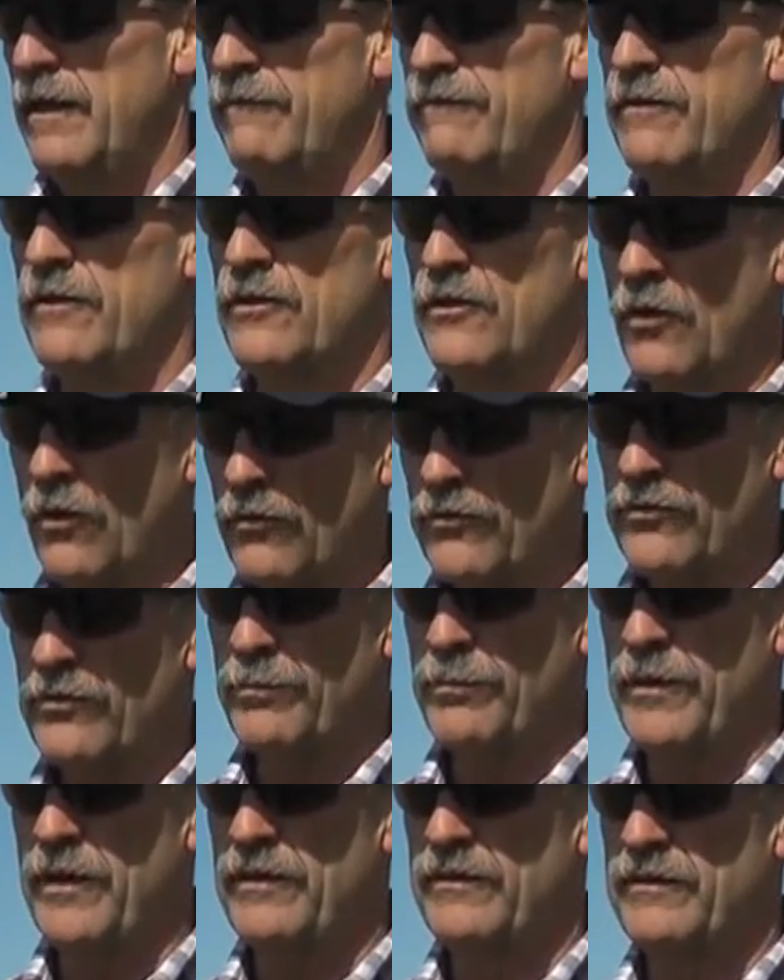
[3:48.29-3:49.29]
If you don't
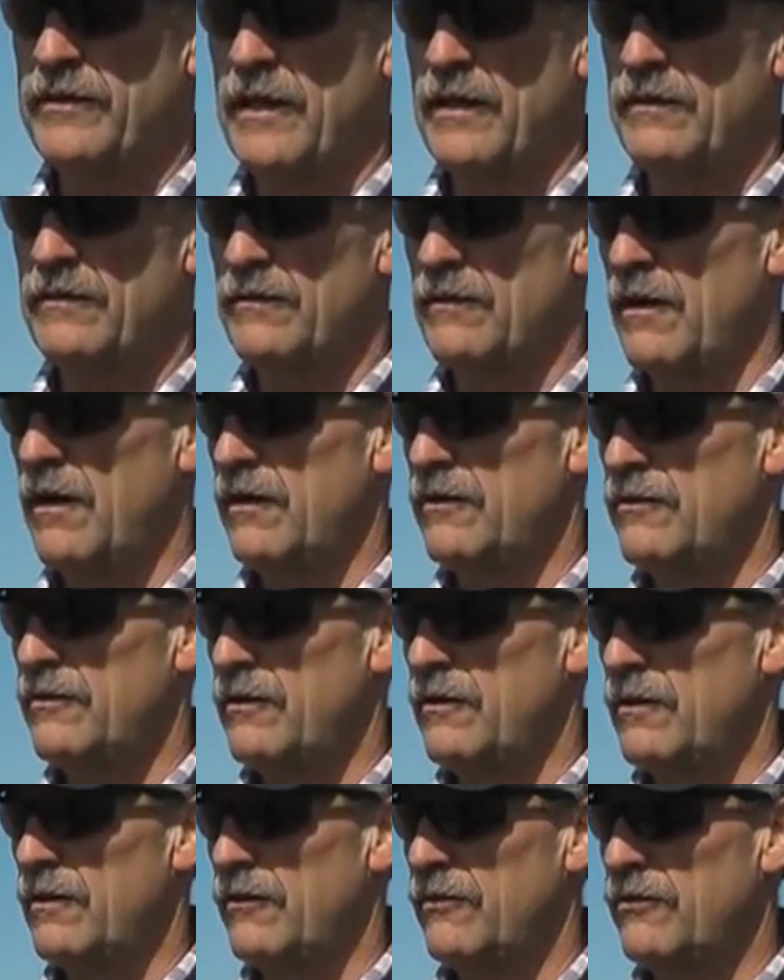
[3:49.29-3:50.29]
suppress that sod,
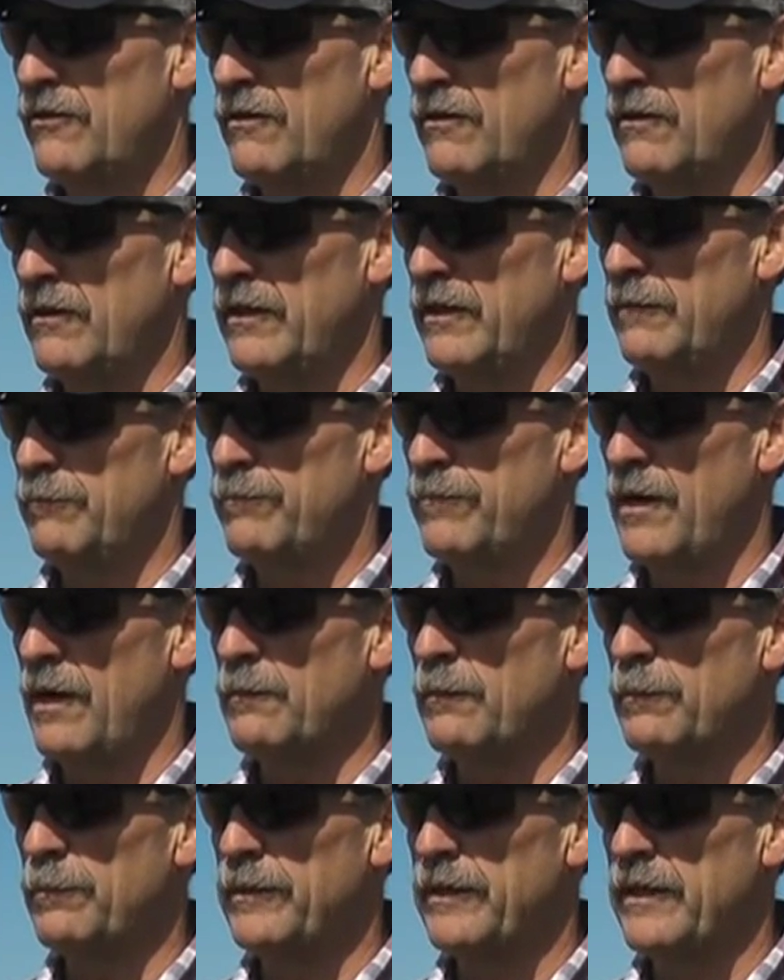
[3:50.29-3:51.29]
you're going to certainly
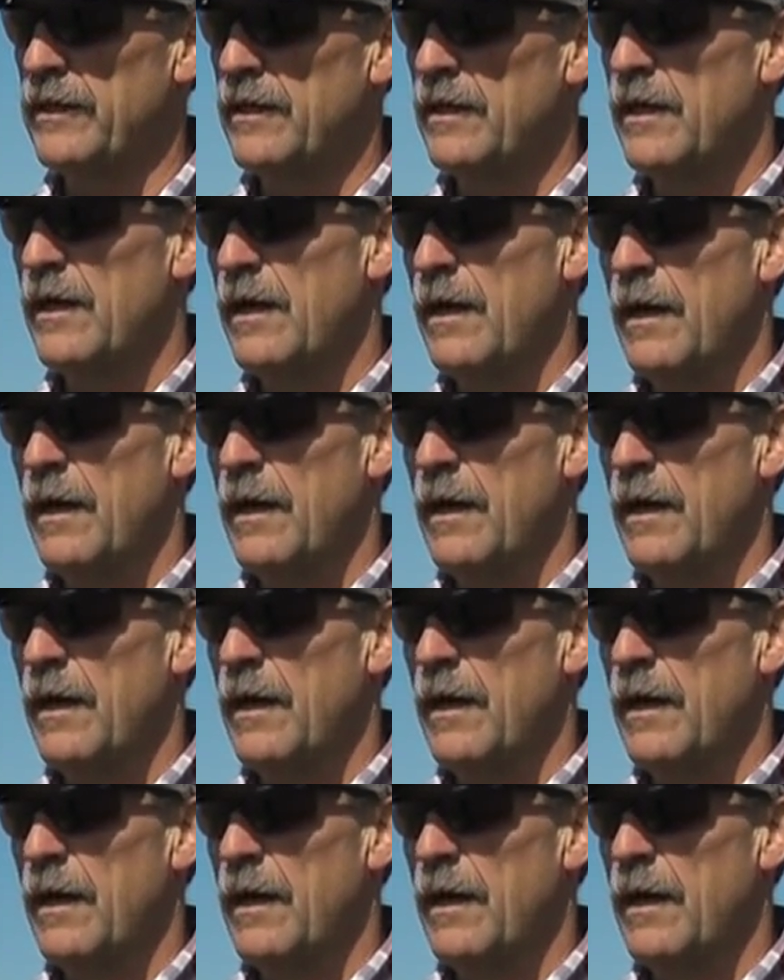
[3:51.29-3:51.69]
probably